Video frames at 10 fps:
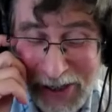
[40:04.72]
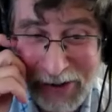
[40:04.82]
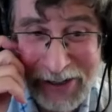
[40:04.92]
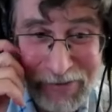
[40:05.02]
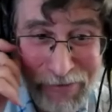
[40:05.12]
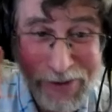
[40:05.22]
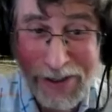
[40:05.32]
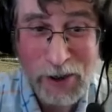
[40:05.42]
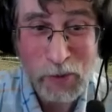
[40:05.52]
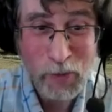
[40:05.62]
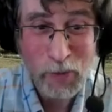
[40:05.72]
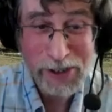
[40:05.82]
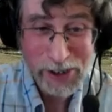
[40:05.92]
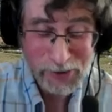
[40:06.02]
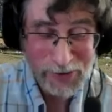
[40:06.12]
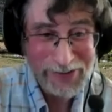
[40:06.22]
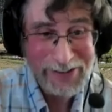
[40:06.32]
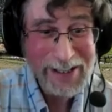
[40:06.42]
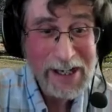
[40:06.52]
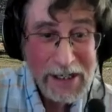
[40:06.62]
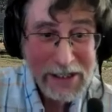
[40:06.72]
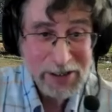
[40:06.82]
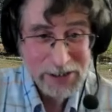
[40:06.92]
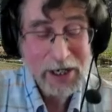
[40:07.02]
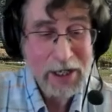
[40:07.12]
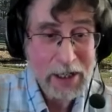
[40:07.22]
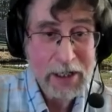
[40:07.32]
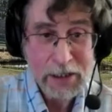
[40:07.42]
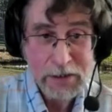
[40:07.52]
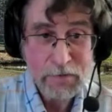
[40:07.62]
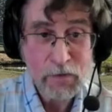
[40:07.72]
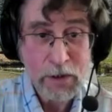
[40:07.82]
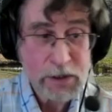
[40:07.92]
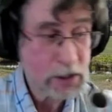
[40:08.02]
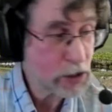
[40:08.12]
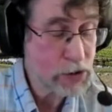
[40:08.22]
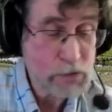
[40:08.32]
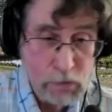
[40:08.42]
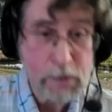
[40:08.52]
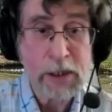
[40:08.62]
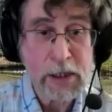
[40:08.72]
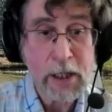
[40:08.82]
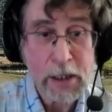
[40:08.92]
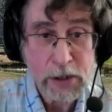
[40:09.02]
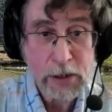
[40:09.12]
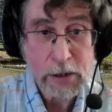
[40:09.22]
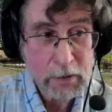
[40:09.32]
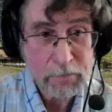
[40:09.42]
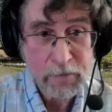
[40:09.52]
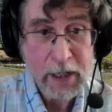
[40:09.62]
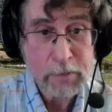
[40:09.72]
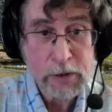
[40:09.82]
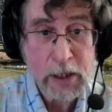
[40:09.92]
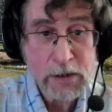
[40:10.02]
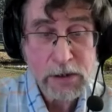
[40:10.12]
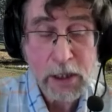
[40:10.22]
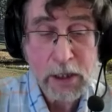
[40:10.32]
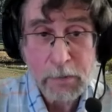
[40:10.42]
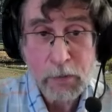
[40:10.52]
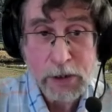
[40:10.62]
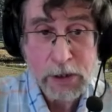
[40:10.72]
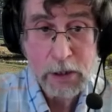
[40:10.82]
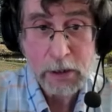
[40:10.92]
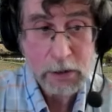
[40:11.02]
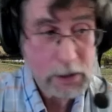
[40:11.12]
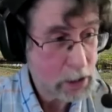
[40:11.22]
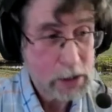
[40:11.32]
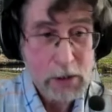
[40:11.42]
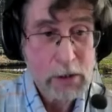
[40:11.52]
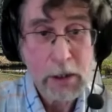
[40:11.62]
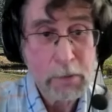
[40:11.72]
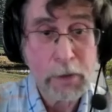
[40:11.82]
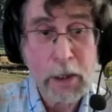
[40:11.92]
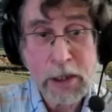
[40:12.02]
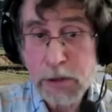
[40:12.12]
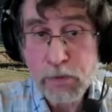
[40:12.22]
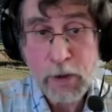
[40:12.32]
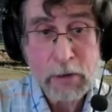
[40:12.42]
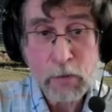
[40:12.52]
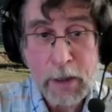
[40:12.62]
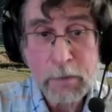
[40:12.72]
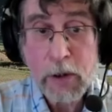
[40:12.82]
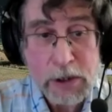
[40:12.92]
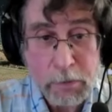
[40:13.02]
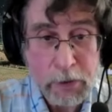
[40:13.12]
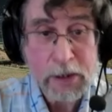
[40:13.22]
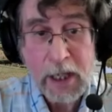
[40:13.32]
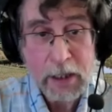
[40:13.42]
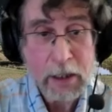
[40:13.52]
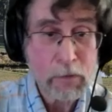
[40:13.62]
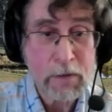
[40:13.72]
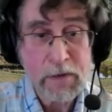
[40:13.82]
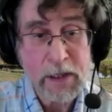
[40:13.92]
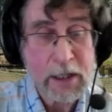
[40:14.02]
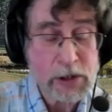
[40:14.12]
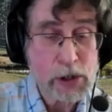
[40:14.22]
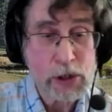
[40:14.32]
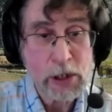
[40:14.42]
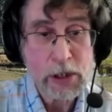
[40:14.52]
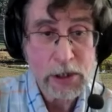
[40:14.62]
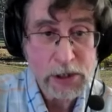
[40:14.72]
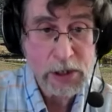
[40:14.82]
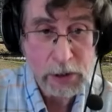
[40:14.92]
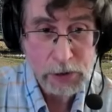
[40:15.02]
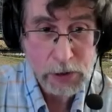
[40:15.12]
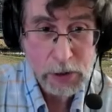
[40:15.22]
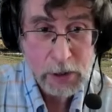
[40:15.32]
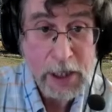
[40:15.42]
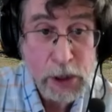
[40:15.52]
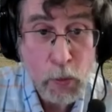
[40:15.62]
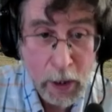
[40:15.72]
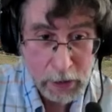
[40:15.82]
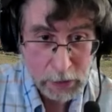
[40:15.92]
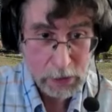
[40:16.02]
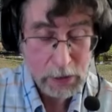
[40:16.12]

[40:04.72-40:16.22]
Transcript: there, and you really don't want to. Cyanide is, of course, extremely toxic, and if an animal dies of cyanide poisoning, the blood is bright red because the blood can't get rid of the oxygen into the cells. That's why